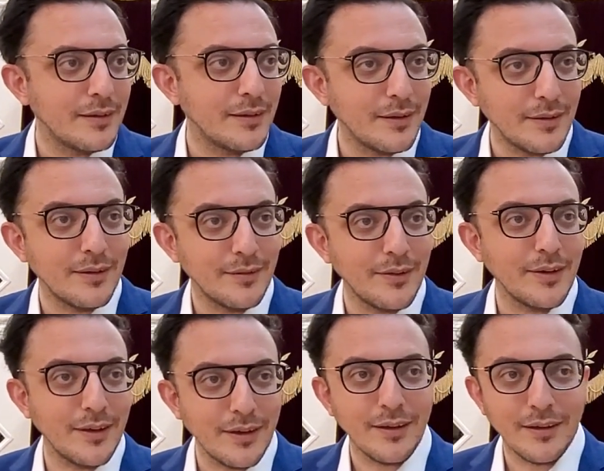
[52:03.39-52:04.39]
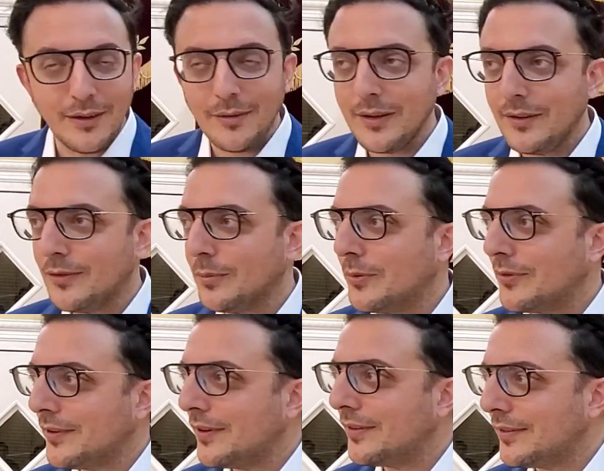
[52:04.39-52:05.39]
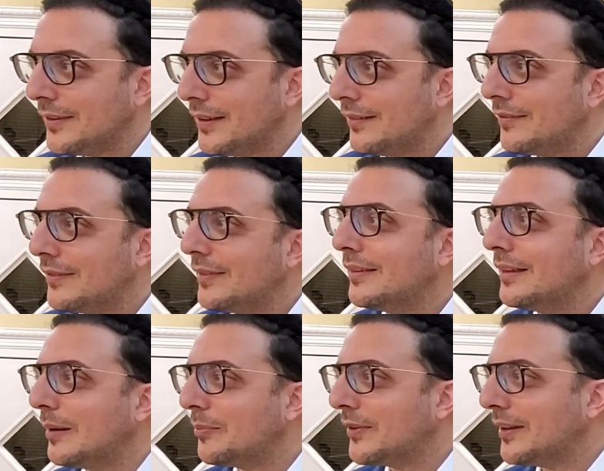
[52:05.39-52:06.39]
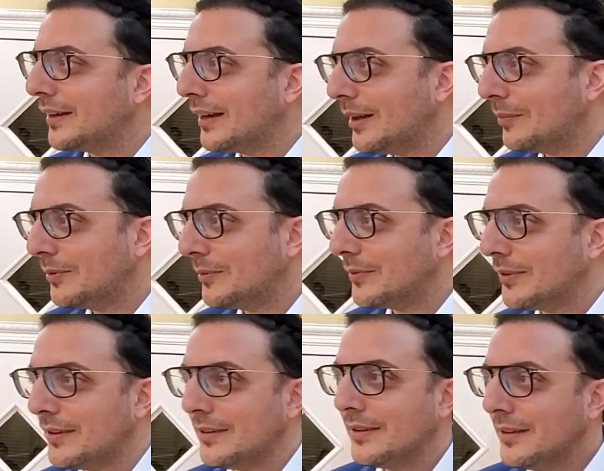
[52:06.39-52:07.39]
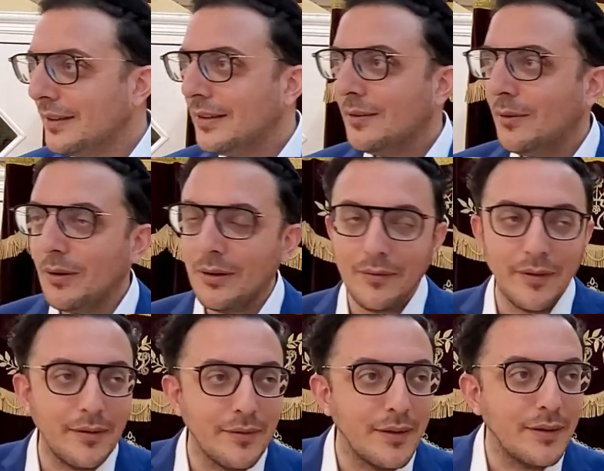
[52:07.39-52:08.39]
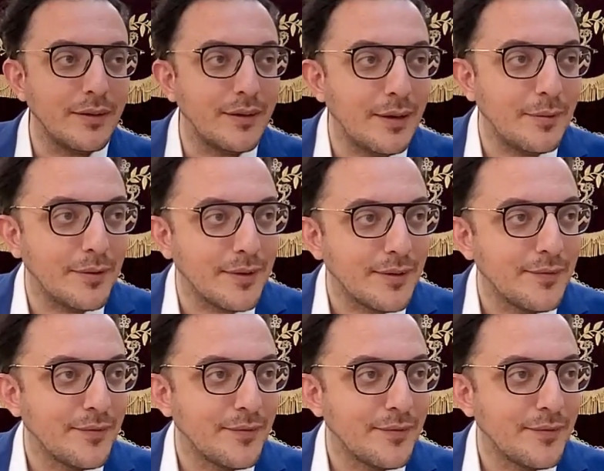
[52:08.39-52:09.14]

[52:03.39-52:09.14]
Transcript: They're very young and they're already superstars and they have top-selling albums and they're all over every network.